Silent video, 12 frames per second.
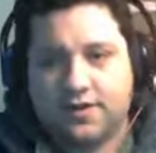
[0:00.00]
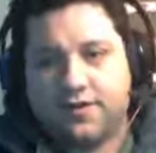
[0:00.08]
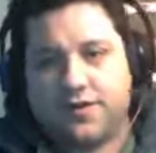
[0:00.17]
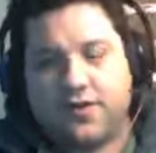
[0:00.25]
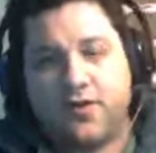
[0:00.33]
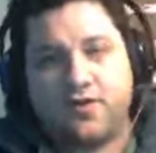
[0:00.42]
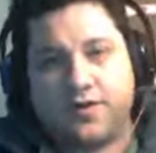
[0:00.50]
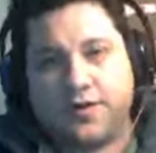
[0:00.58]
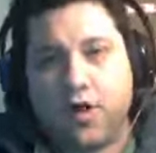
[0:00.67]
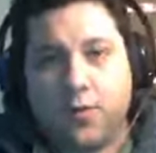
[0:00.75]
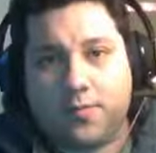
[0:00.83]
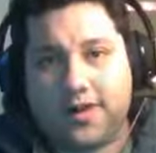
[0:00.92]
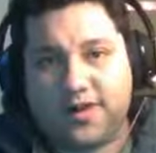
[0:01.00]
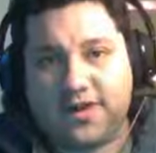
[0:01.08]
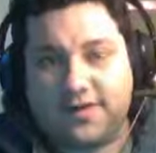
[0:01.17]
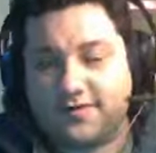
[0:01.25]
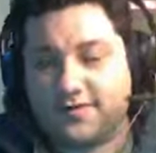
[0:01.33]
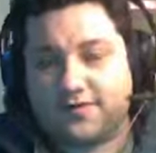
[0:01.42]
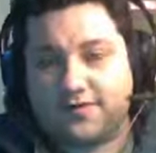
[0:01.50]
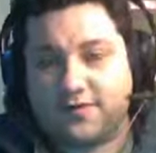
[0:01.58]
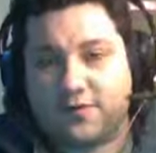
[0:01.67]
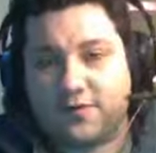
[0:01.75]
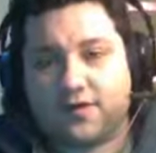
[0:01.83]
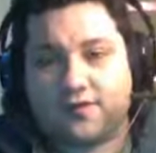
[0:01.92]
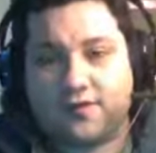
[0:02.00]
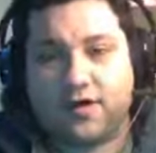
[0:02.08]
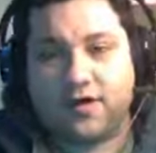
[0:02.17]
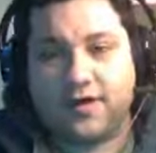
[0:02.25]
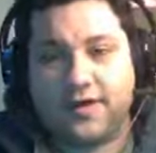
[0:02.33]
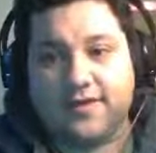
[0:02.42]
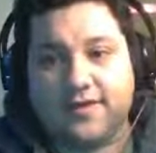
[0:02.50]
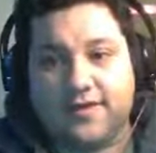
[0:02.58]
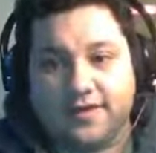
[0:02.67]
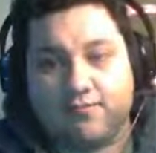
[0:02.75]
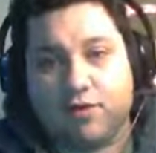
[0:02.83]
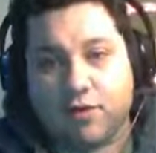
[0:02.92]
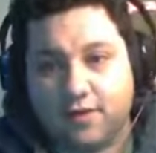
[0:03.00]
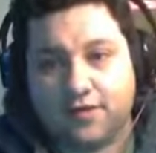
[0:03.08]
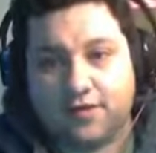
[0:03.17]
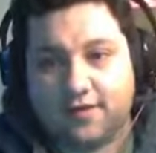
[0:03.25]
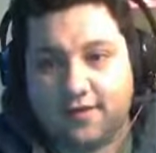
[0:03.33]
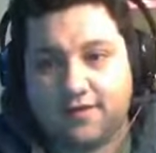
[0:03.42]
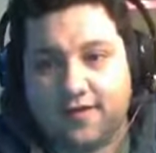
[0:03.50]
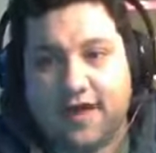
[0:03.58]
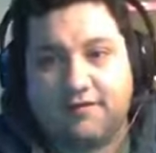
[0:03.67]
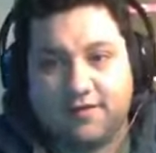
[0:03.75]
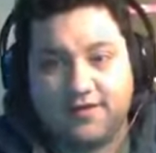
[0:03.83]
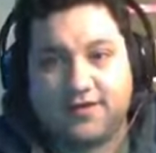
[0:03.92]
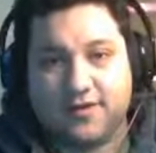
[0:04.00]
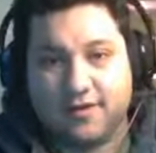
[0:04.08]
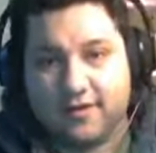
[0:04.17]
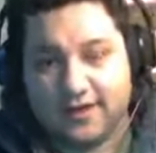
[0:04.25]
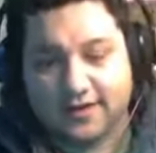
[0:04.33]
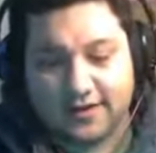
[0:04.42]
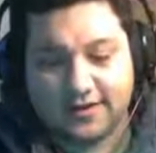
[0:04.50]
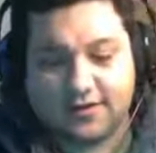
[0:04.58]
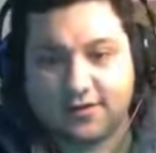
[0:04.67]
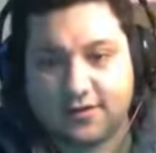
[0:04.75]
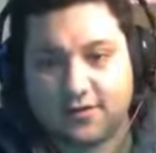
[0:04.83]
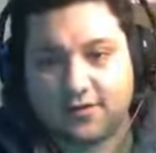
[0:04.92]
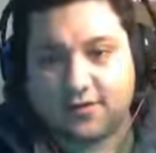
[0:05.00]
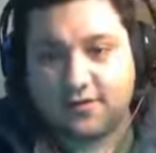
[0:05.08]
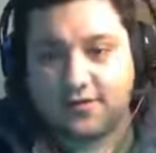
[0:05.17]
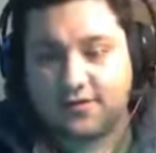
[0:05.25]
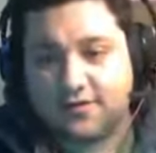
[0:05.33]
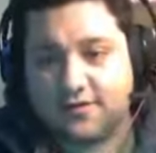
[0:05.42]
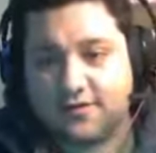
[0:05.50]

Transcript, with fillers: So their opening, first of all, is the birds of heaven descending to the earth.